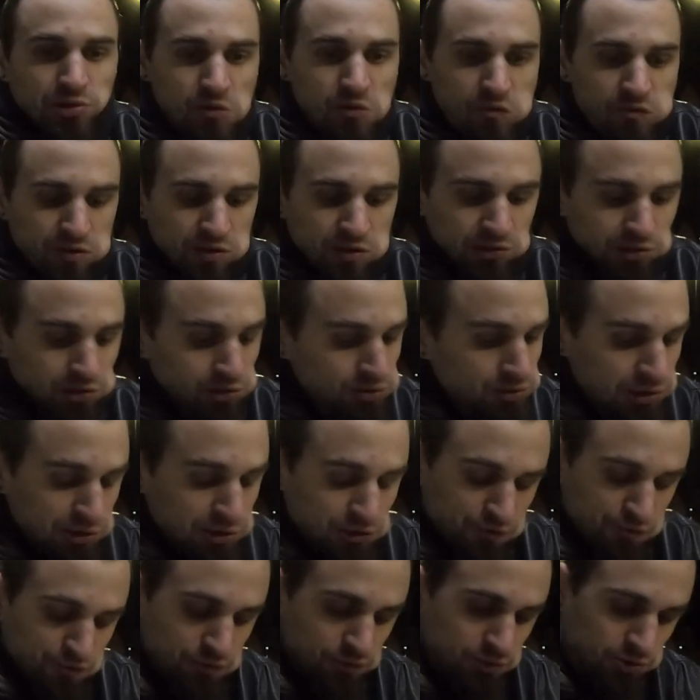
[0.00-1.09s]
feeling quite
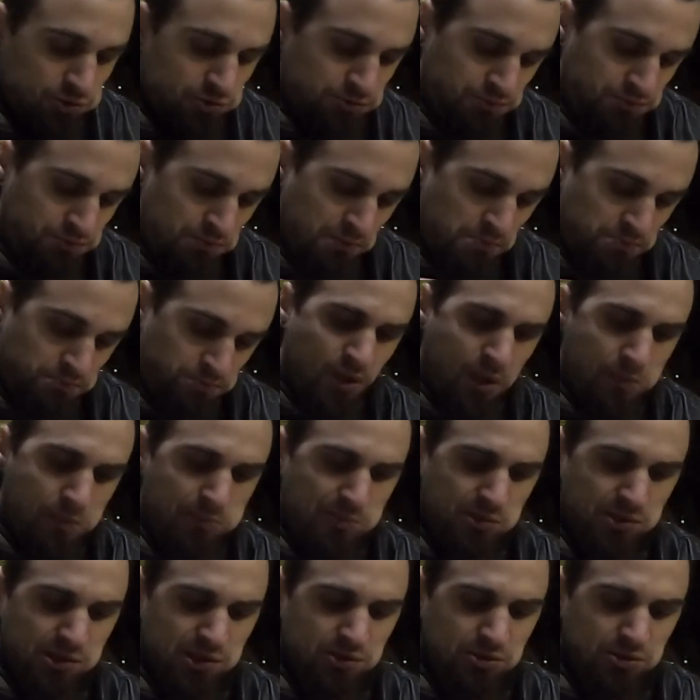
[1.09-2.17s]
full, but
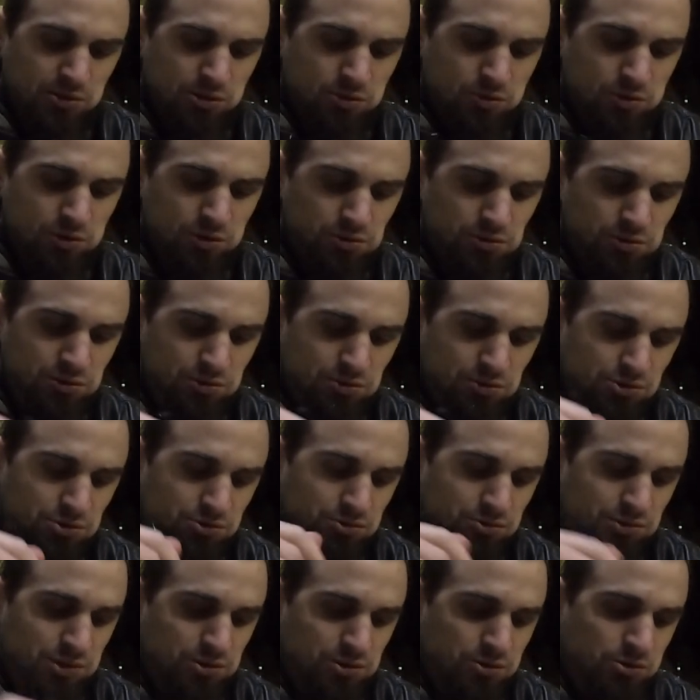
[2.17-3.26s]
I don't know what should
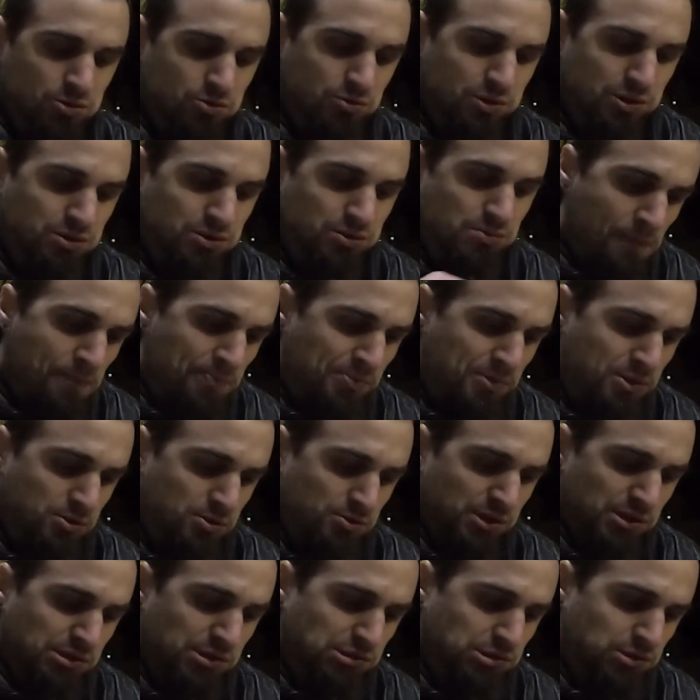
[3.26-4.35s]
I do with the
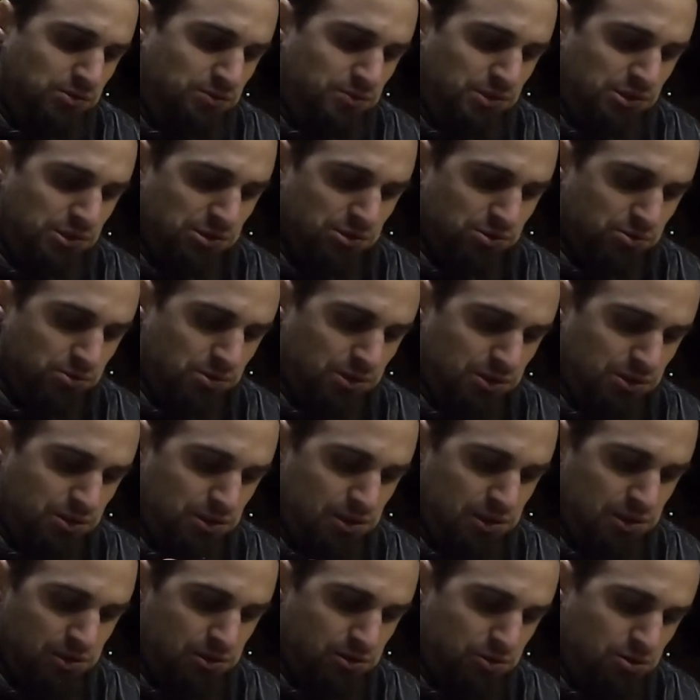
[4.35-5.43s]
rest of this. Should I
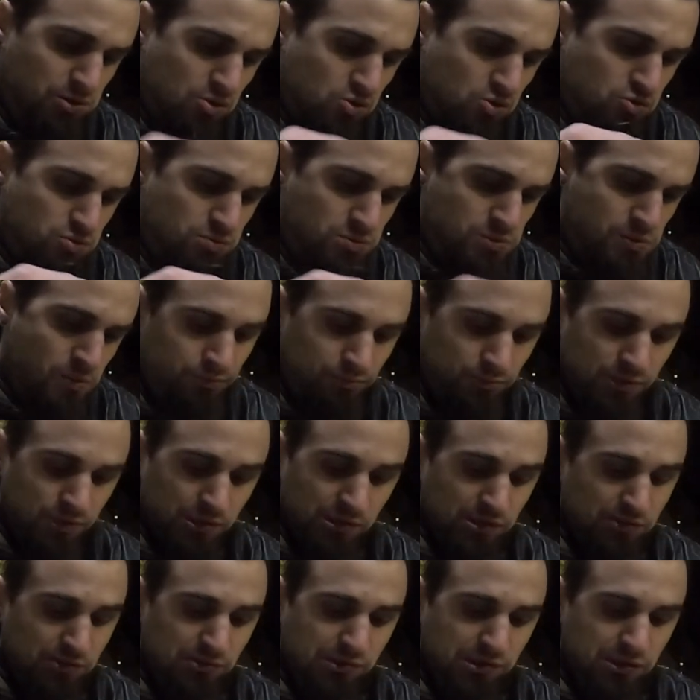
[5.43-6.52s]
take home? As
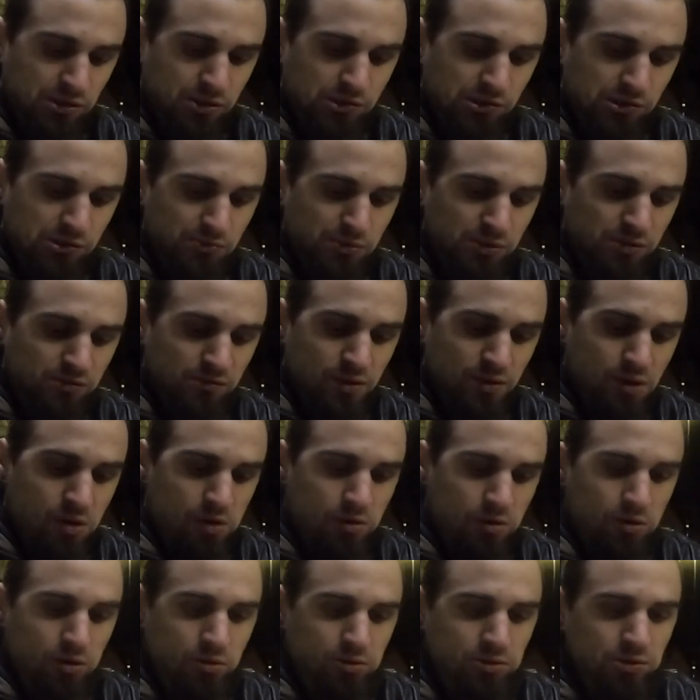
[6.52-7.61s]
I've said, it's been a very
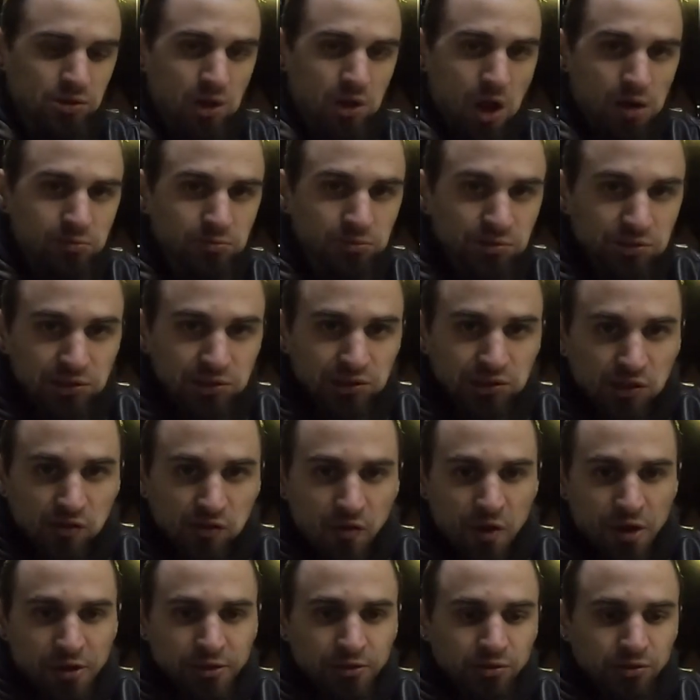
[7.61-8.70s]
long time since I've
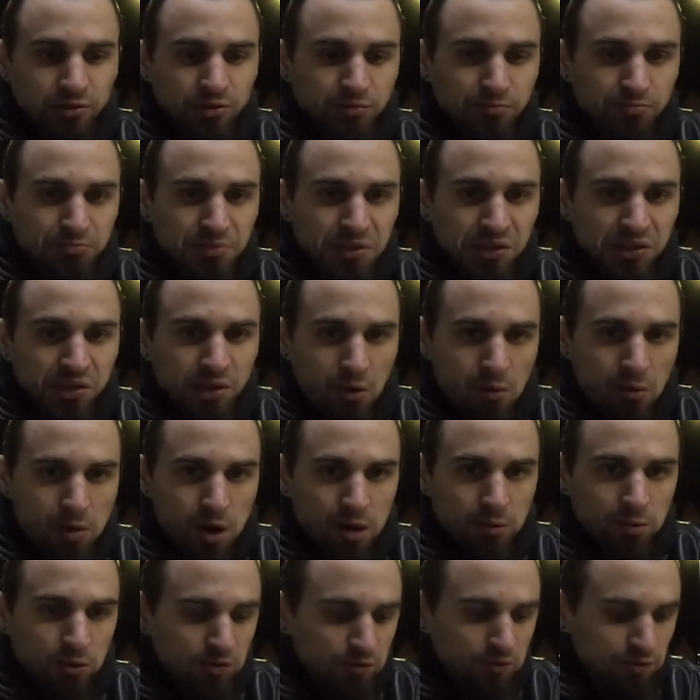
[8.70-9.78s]
eaten a big kebab
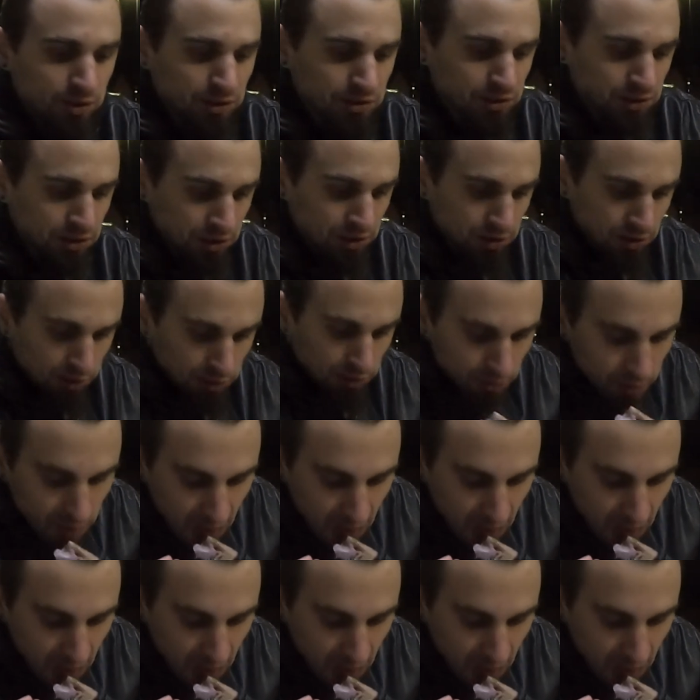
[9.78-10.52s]
over a kilo.